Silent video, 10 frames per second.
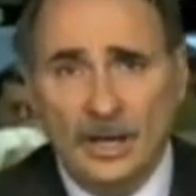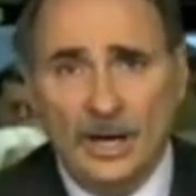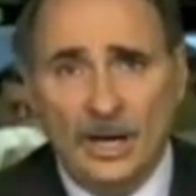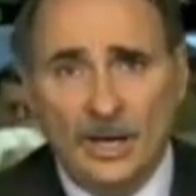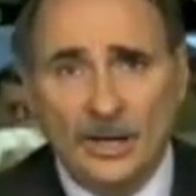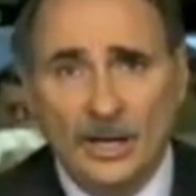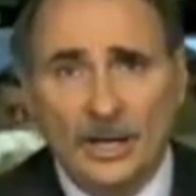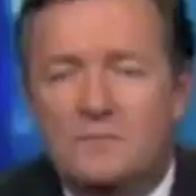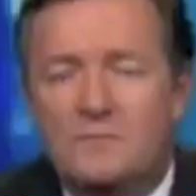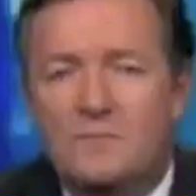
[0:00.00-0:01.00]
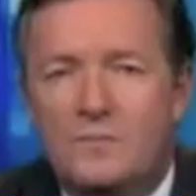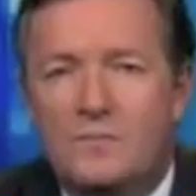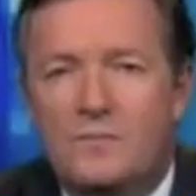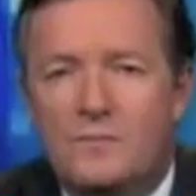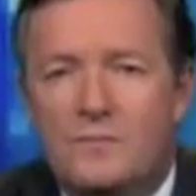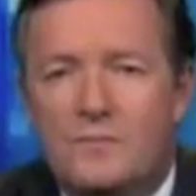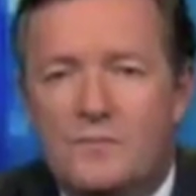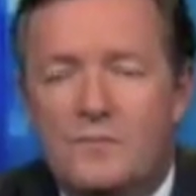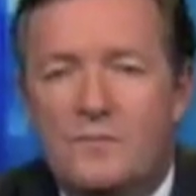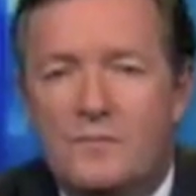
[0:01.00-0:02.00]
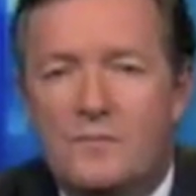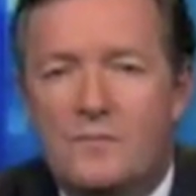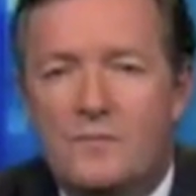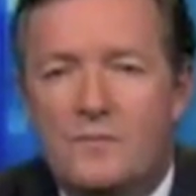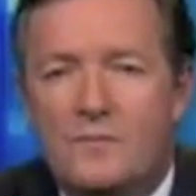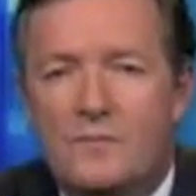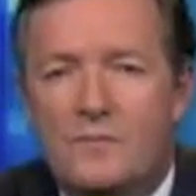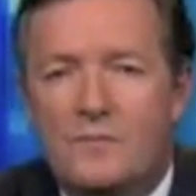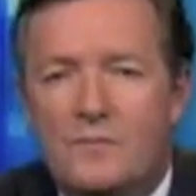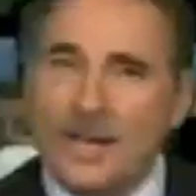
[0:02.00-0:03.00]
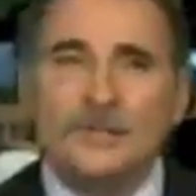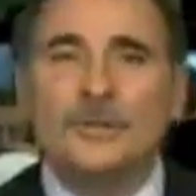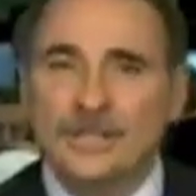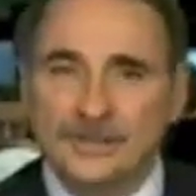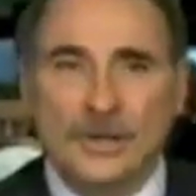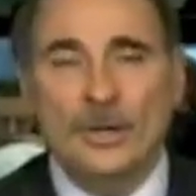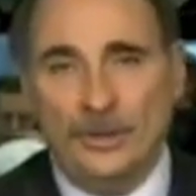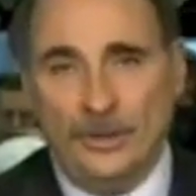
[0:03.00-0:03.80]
are recognized. So the whole country is